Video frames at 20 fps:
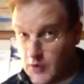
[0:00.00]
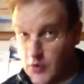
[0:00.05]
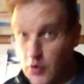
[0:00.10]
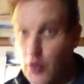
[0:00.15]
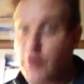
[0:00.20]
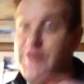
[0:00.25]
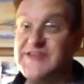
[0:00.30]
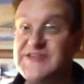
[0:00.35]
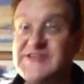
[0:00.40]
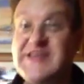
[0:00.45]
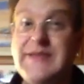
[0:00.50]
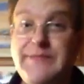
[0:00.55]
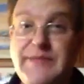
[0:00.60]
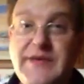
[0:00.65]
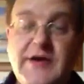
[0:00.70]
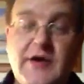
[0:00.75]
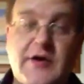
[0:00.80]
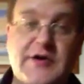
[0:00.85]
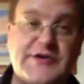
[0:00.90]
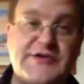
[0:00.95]
or the
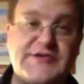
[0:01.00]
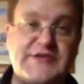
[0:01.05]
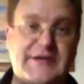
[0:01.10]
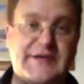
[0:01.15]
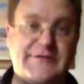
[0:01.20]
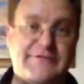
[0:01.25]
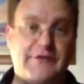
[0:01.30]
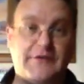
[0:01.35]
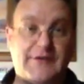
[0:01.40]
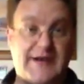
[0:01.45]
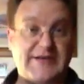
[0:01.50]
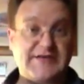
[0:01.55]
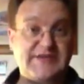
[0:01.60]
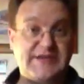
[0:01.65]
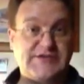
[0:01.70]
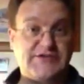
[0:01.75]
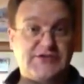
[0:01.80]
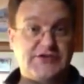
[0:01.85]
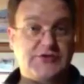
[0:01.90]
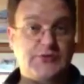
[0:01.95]
CPRs if your
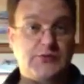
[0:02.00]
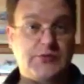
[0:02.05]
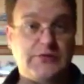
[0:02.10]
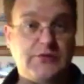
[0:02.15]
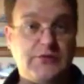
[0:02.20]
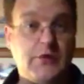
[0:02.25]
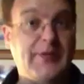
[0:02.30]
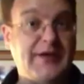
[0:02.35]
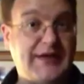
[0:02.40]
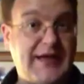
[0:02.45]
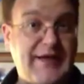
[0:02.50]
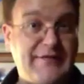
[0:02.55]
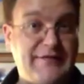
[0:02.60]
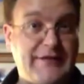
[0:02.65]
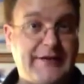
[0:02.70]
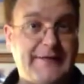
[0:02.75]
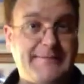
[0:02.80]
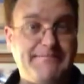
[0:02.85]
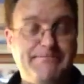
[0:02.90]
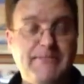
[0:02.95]
ancestors were Roman
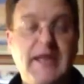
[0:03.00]
Catholic.